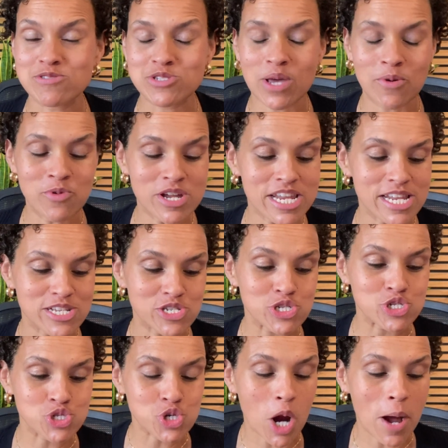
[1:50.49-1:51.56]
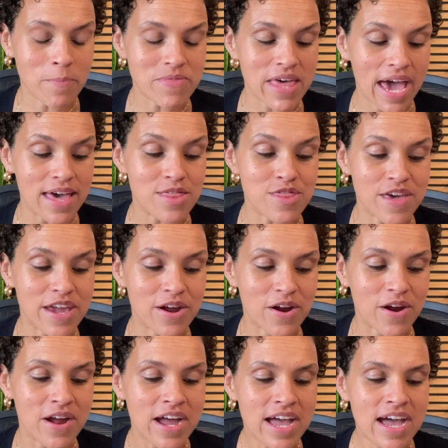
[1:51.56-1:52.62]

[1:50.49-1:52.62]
So I wanted to just drop that there.